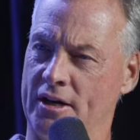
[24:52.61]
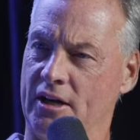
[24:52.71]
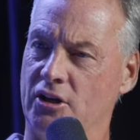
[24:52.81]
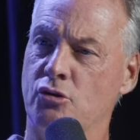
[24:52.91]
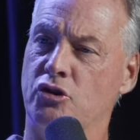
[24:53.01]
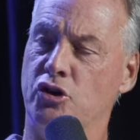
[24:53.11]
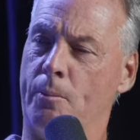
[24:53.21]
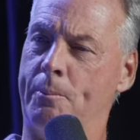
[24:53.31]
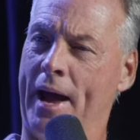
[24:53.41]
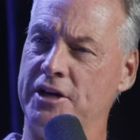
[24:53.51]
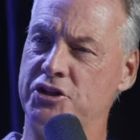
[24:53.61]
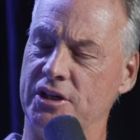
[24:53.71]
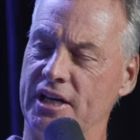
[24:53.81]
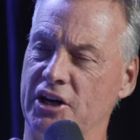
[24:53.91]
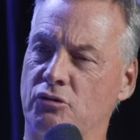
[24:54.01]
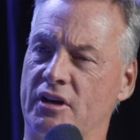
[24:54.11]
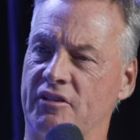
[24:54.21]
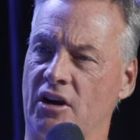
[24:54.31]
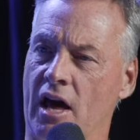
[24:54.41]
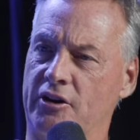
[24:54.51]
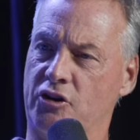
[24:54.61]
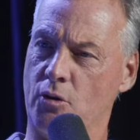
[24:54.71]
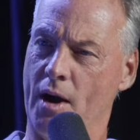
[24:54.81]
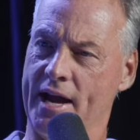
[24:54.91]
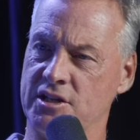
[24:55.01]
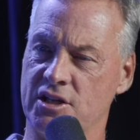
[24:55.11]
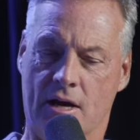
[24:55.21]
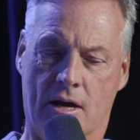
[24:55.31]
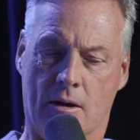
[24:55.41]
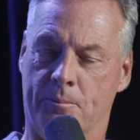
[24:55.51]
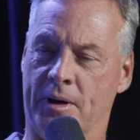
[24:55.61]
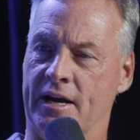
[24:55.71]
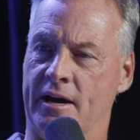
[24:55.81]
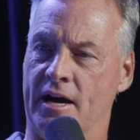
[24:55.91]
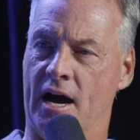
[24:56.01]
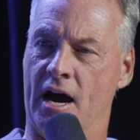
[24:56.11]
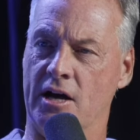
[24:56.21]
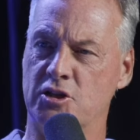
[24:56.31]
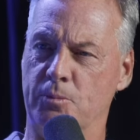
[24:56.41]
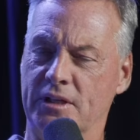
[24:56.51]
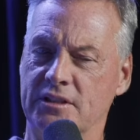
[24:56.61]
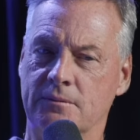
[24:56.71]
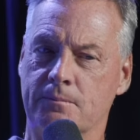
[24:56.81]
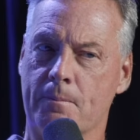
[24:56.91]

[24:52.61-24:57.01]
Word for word: Yeah. You, are patient and you give a lot of grace. Mm But a, a, husband